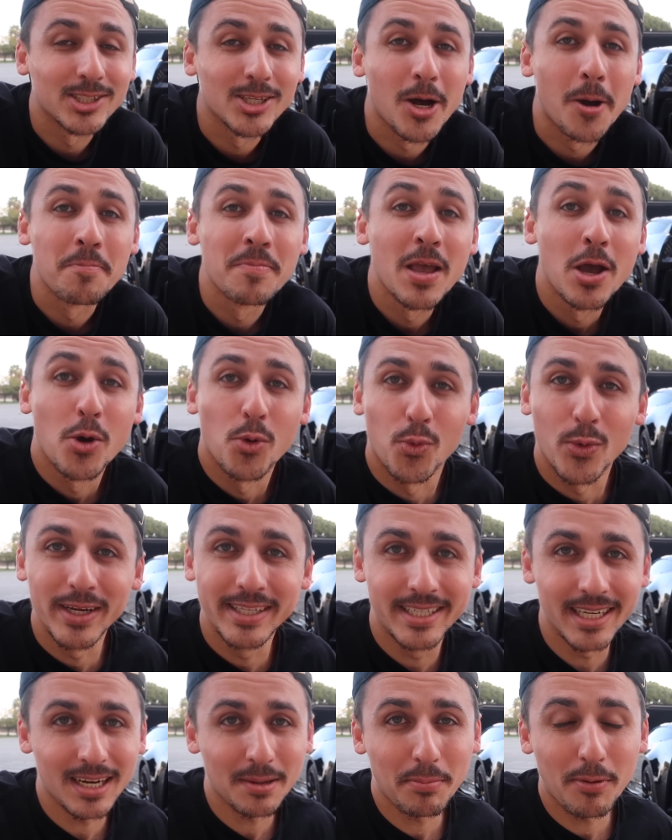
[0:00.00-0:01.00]
So
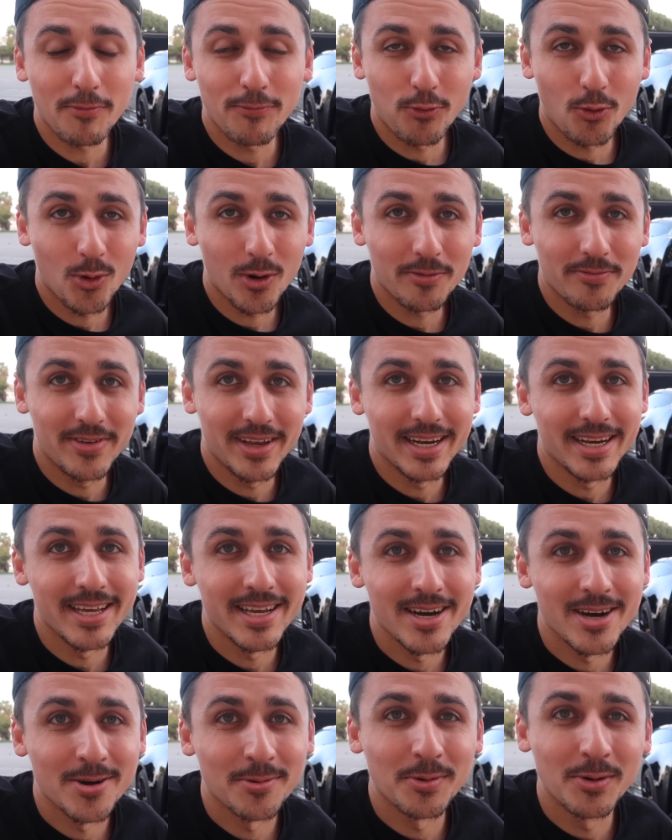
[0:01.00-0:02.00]
we did a before
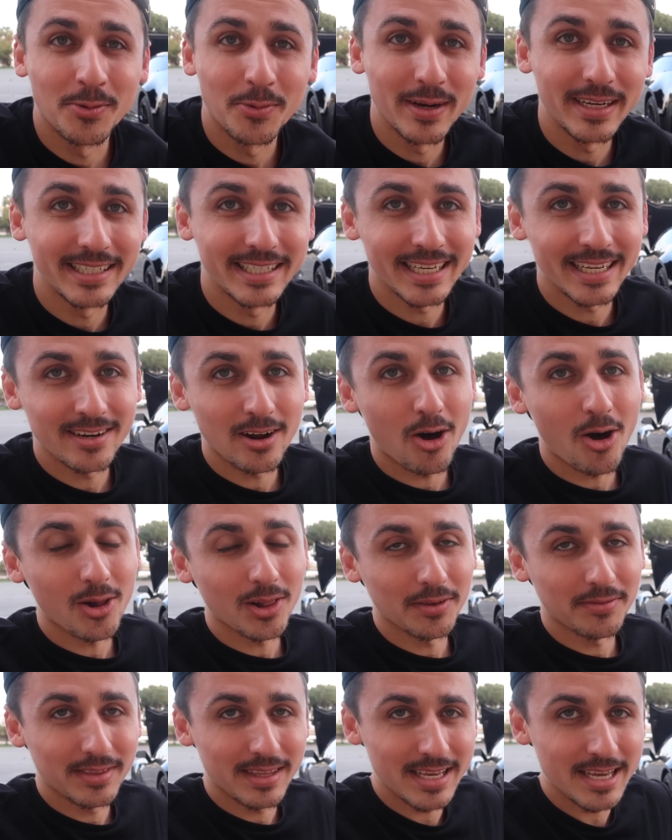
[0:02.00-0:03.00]
video, we did
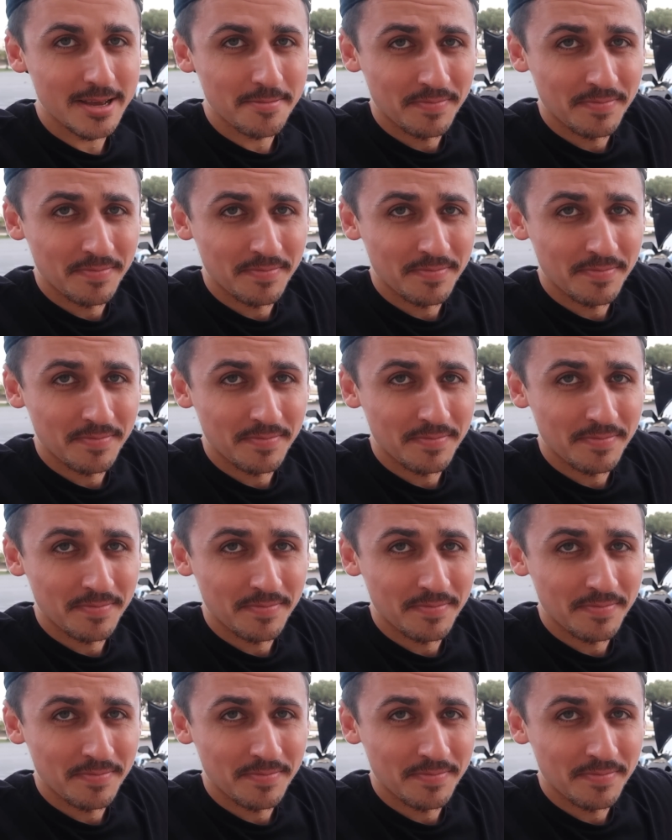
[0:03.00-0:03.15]
all of the